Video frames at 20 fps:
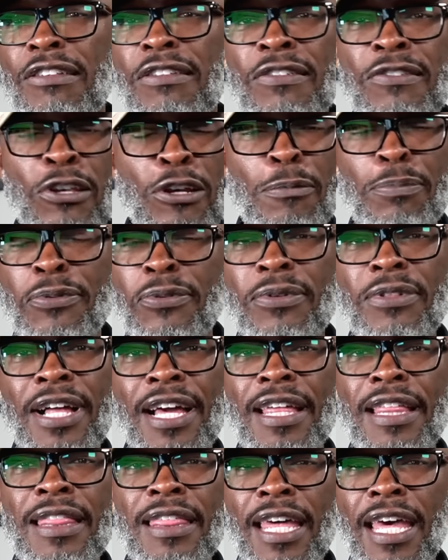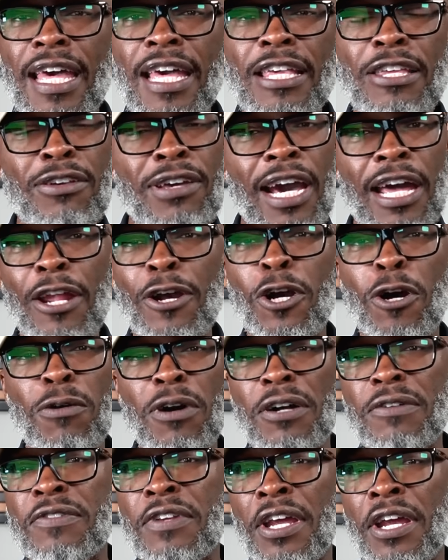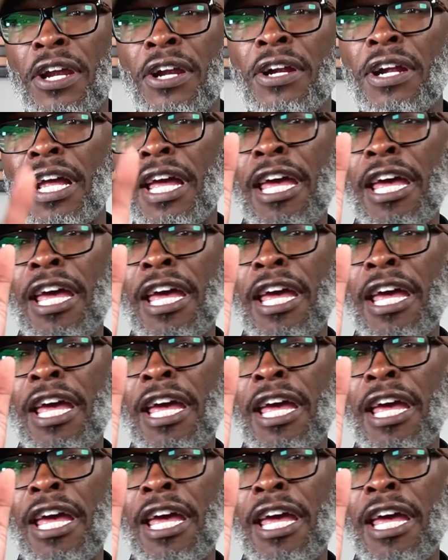simple like that. You got to go out there